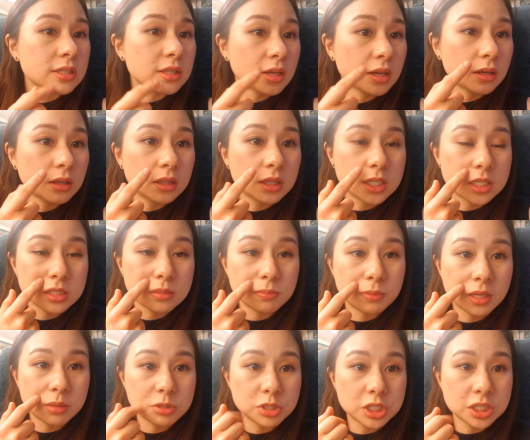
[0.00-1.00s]
like this
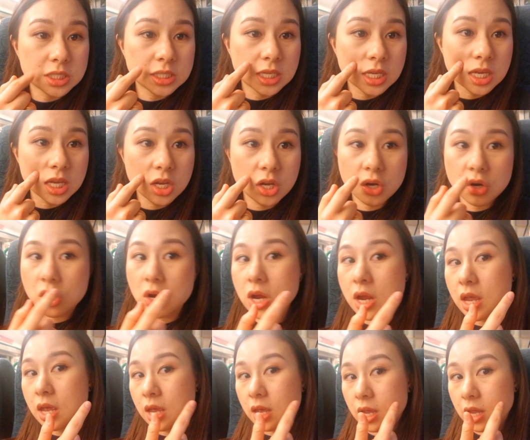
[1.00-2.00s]
blemishes here
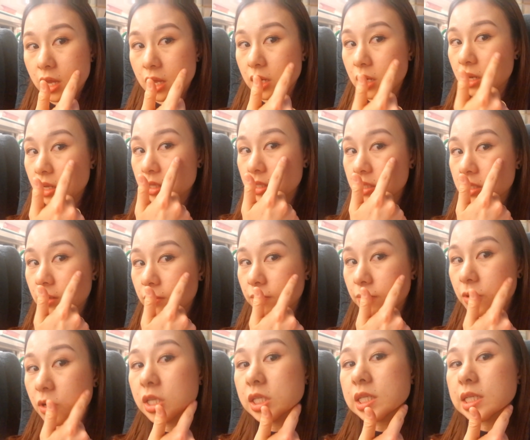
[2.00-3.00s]
and
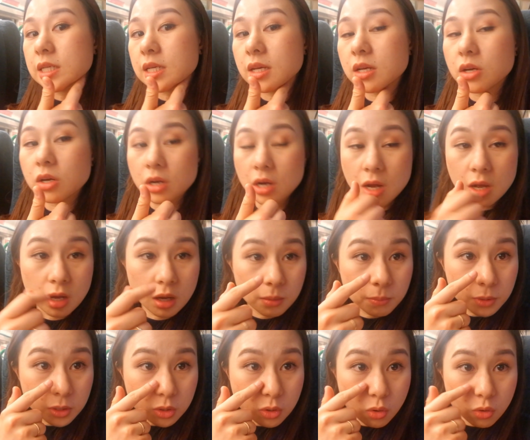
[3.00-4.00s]
some parts here,
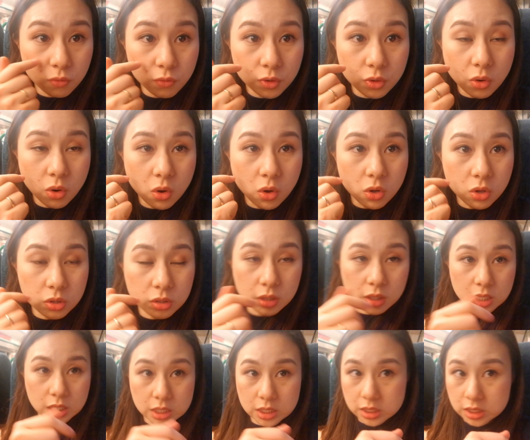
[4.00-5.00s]
but overall
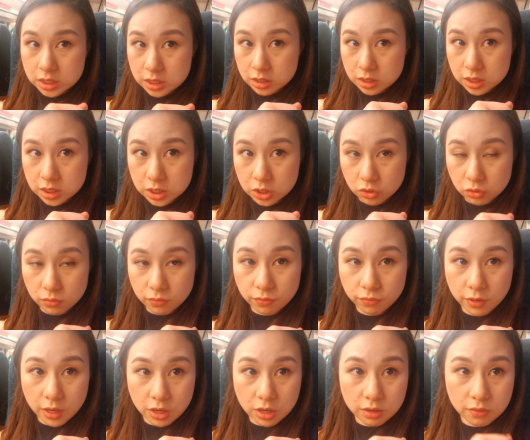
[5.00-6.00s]
it's still
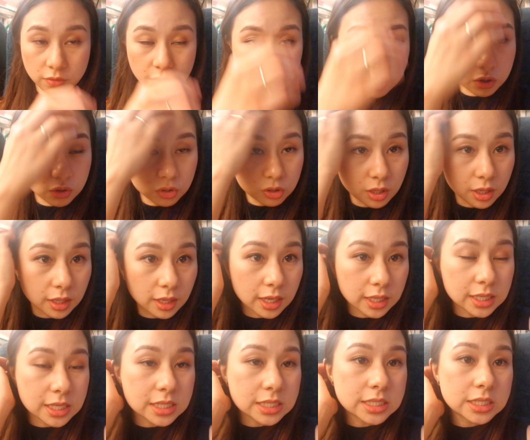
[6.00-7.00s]
very good. Like
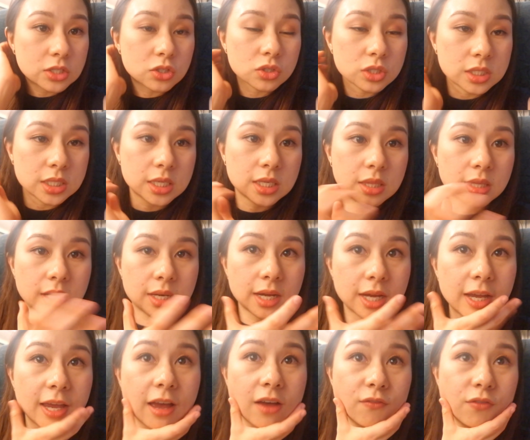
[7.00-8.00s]
I can still see that
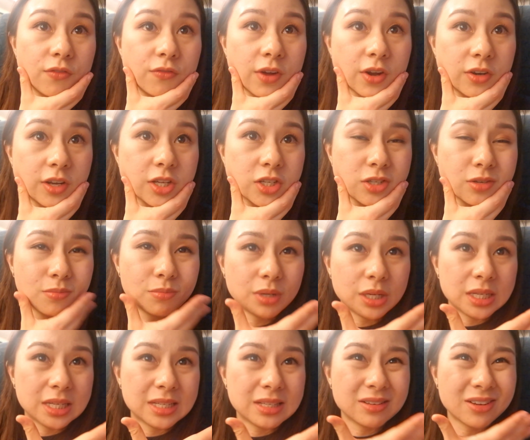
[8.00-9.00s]
I have the foundation,
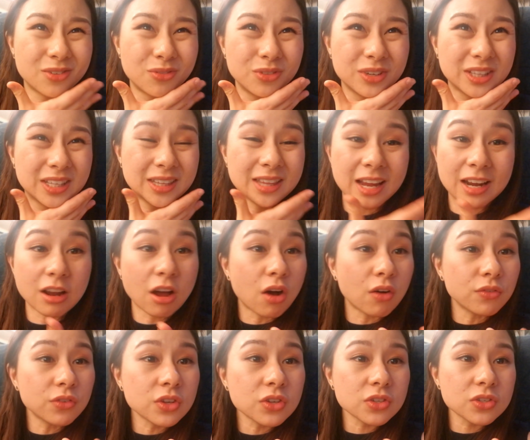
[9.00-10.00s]
but not really that
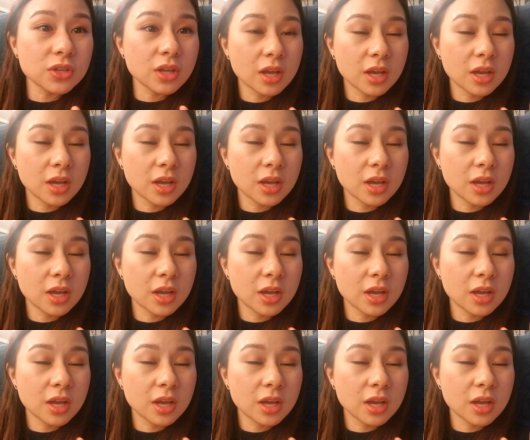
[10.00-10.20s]
obvious.